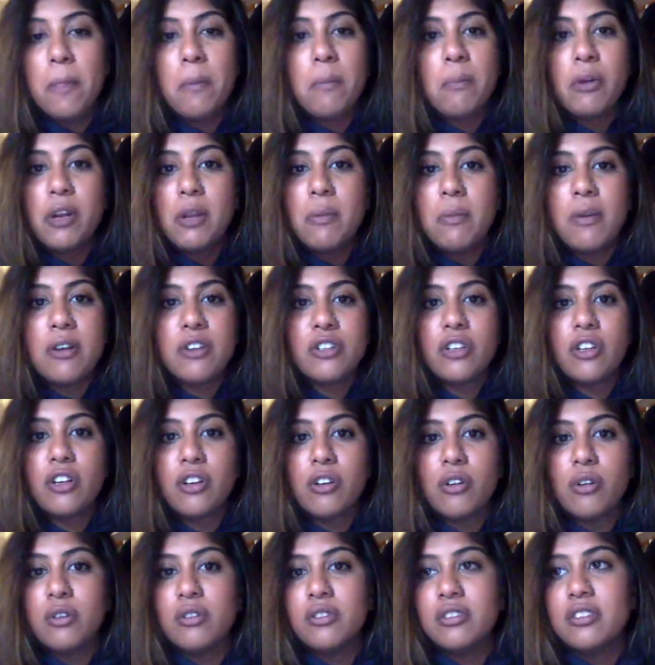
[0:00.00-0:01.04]
Pretty much in
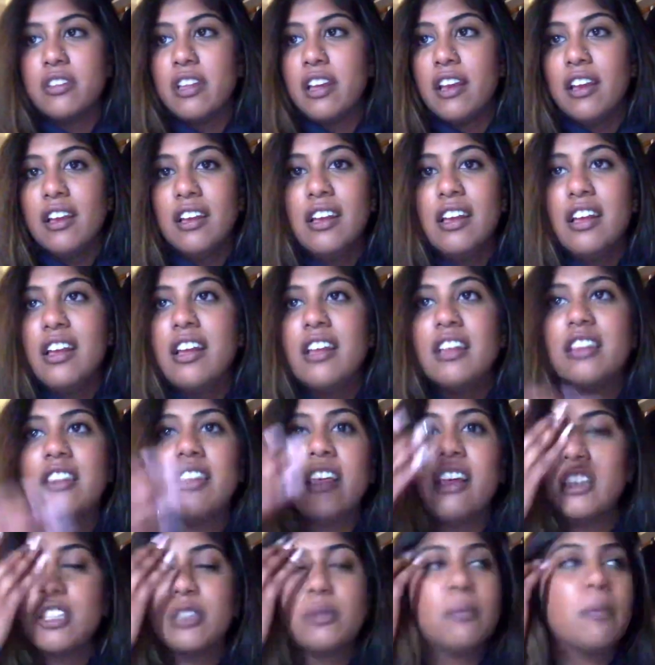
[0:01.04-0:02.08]
Girls, they
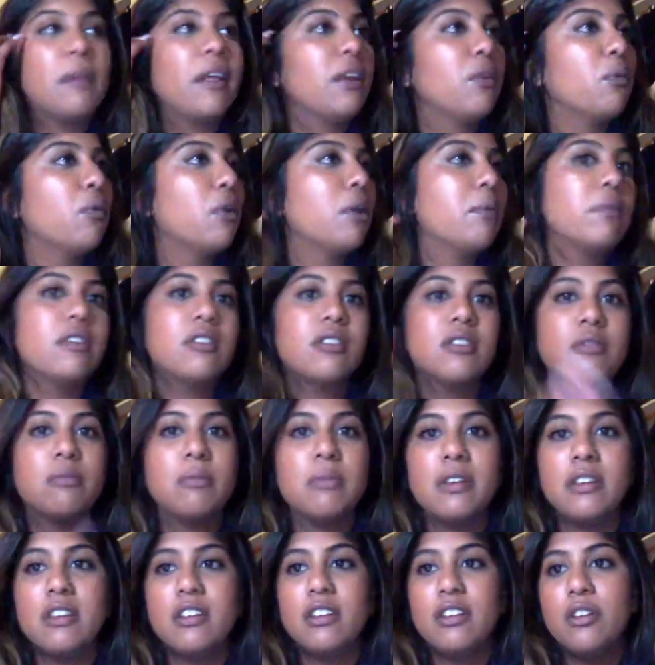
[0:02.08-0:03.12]
explain women to
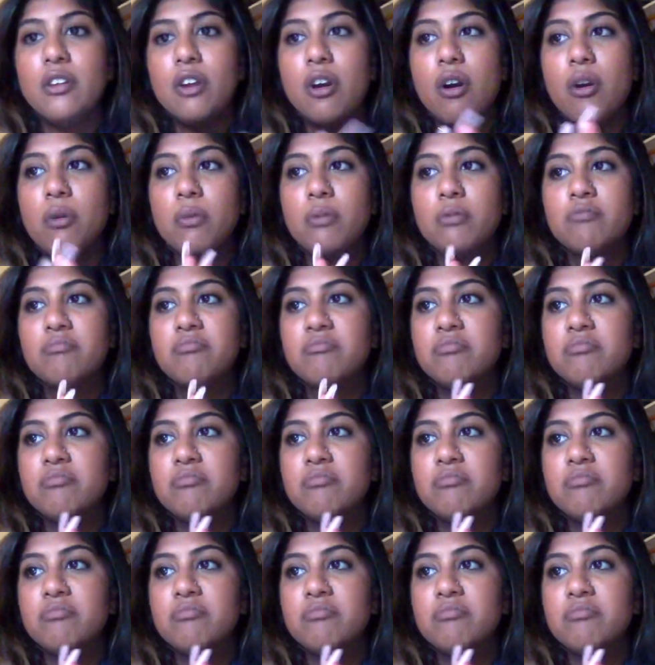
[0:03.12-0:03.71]
be, you know,